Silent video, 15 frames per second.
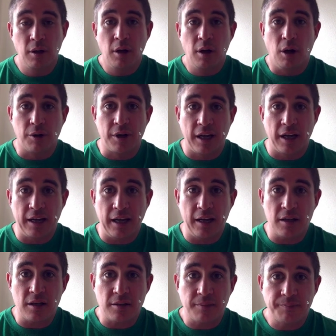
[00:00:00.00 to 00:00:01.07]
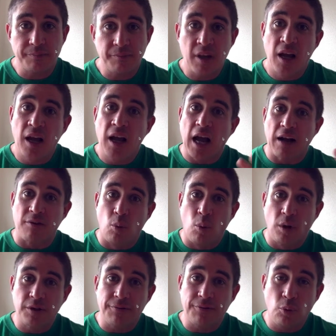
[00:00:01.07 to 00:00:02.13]
Okay, guys? Have a
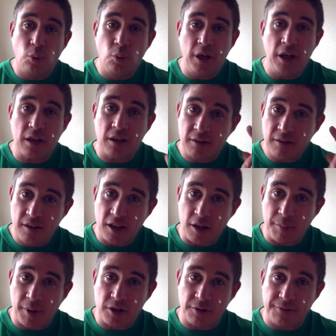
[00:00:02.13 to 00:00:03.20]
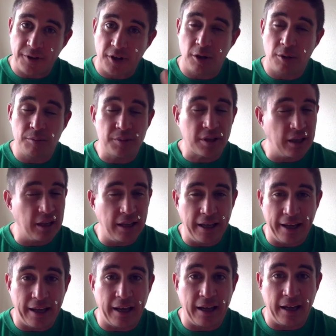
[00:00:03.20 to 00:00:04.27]
wonderful week. Think about your films,
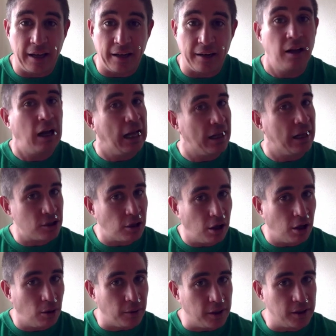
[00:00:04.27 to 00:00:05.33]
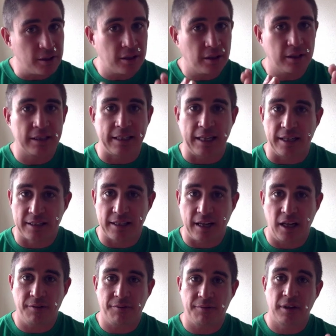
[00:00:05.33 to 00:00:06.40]
and as always, stay
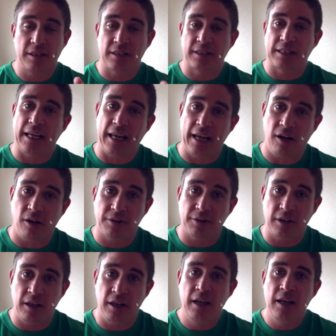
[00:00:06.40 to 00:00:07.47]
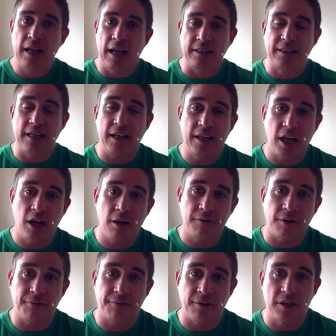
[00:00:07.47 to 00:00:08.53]
safe, stay healthy, and take care of your
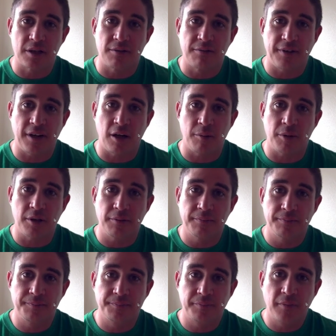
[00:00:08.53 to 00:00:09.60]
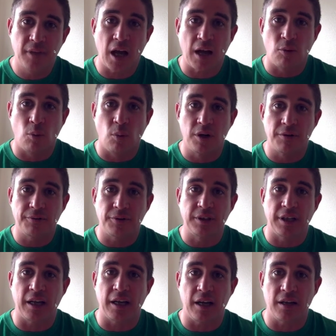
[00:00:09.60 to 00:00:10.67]
friends and family. Have a wonderful day,
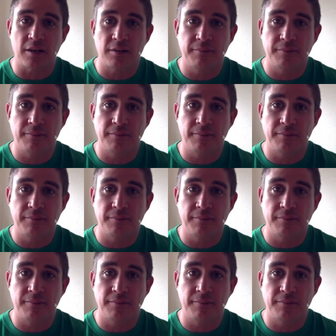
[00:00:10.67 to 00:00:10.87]
guys.